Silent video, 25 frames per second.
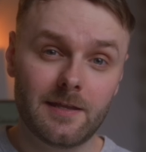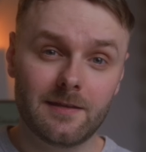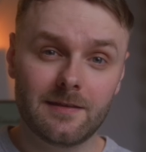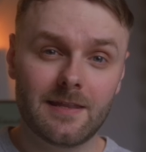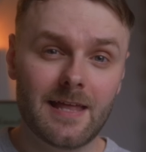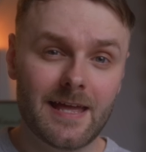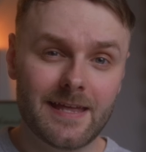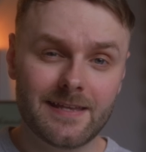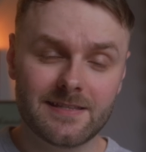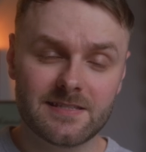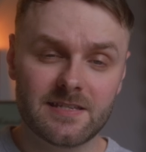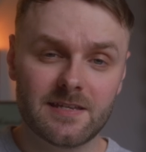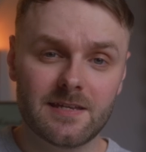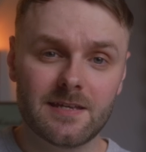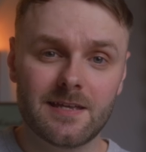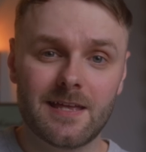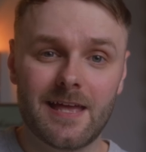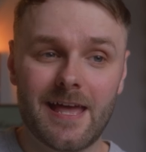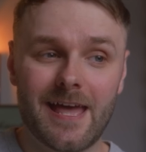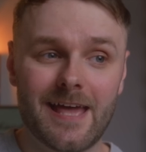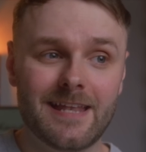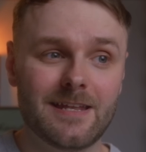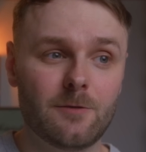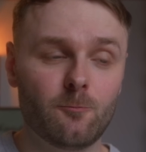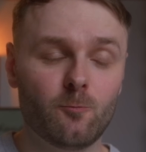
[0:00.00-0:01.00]
and lighter,
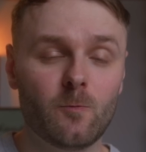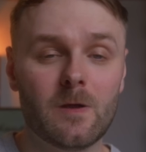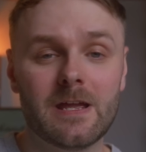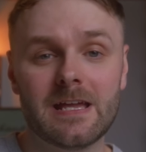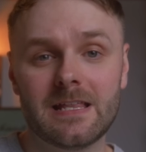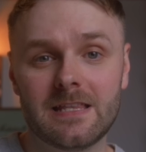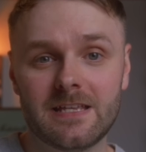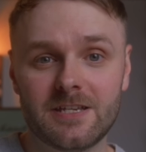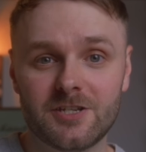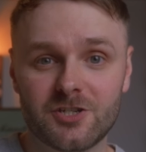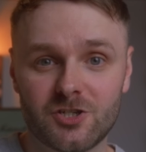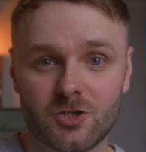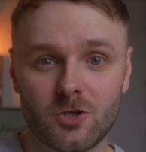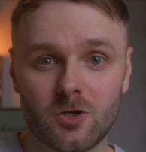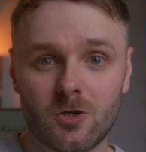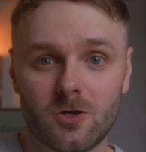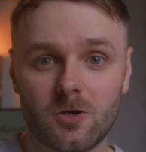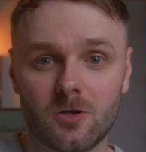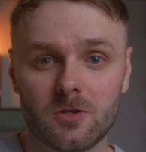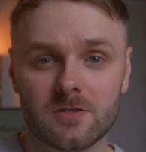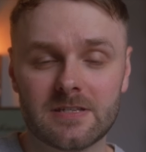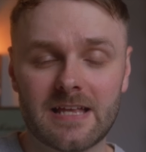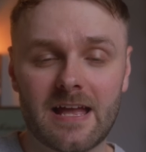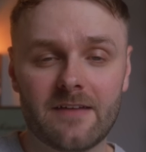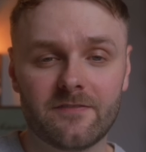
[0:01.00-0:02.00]
and it really
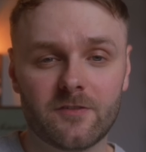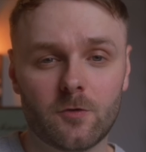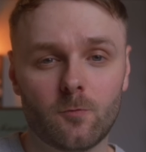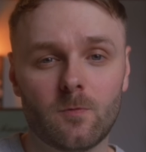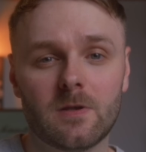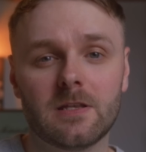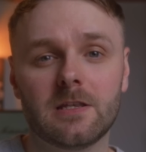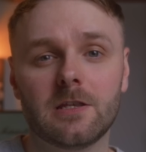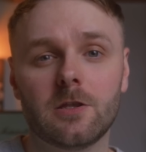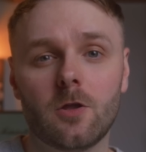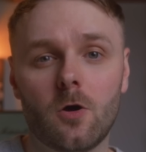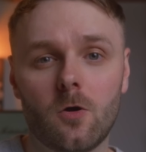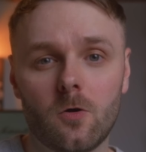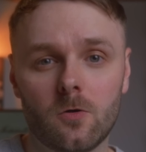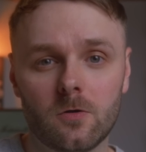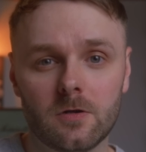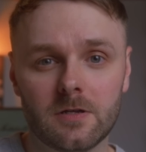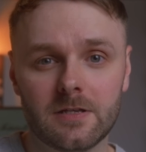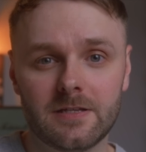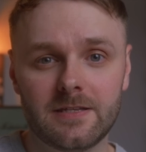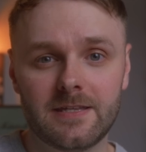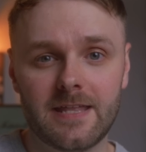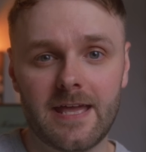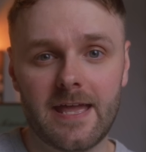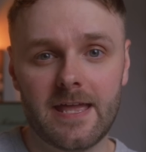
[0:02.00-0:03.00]
shows after a long
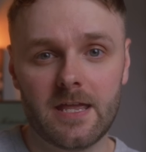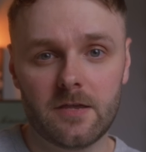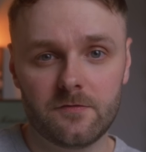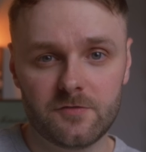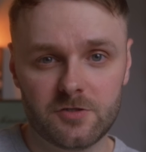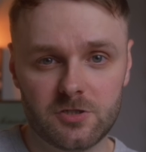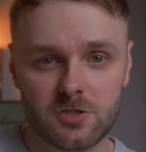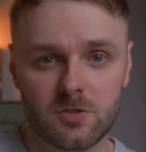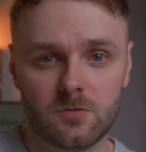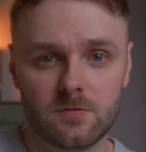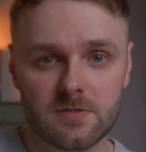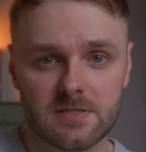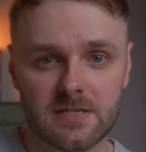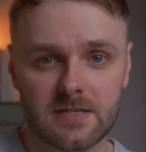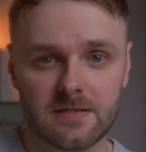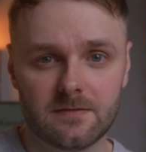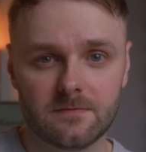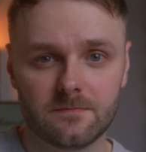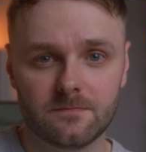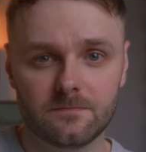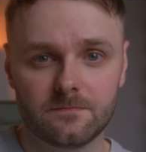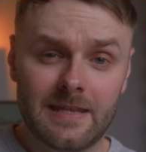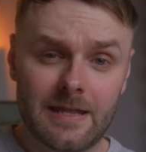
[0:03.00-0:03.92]
day of shooting.